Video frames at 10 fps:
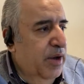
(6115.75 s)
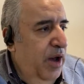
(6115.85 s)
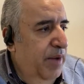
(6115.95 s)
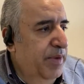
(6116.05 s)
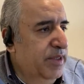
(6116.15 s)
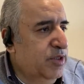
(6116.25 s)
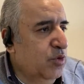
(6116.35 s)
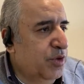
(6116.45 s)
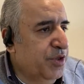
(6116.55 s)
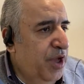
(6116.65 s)
comments
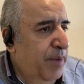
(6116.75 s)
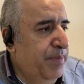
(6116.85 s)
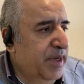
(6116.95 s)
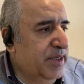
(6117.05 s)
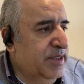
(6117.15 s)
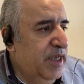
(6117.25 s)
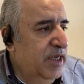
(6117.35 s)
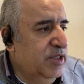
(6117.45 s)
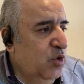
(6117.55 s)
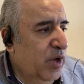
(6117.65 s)
or topics
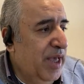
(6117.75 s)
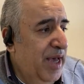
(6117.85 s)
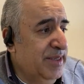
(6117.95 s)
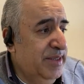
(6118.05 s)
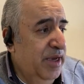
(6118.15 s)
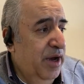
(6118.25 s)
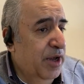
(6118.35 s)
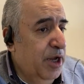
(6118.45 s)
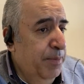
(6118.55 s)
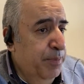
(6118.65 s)
as long as they
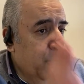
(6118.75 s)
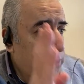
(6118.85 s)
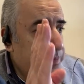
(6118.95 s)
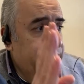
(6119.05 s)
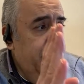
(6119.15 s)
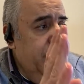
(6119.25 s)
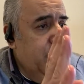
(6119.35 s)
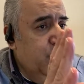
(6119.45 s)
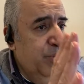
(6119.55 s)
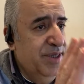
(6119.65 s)
are
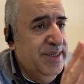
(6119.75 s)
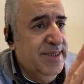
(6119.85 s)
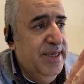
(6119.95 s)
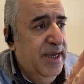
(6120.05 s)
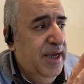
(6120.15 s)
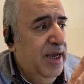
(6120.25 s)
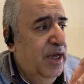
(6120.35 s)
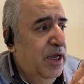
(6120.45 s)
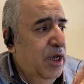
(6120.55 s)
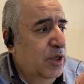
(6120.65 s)
appropriate to
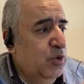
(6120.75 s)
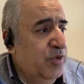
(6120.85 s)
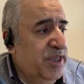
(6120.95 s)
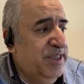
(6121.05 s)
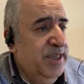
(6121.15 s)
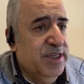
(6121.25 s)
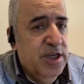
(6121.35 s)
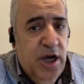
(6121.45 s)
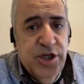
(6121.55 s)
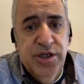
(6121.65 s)
this
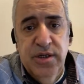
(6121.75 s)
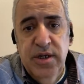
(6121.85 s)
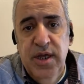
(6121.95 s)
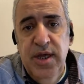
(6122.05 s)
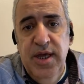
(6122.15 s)
discussion.